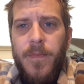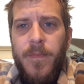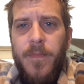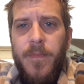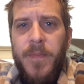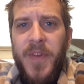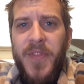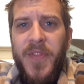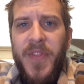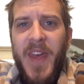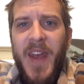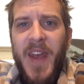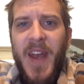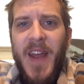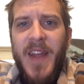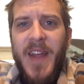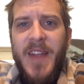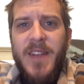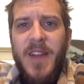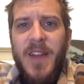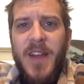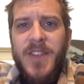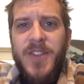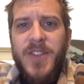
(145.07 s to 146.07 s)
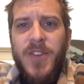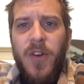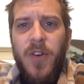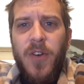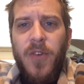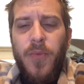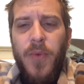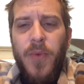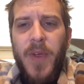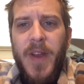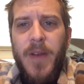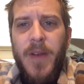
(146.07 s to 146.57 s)
but then I started
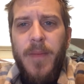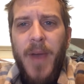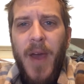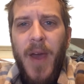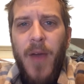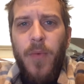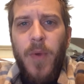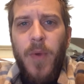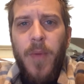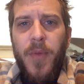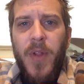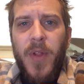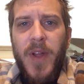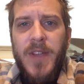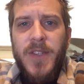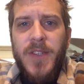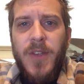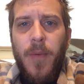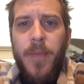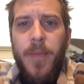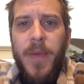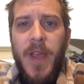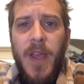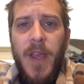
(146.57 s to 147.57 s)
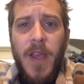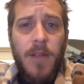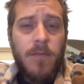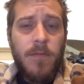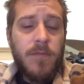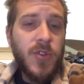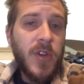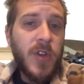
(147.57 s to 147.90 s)
to read about Ripple XRP.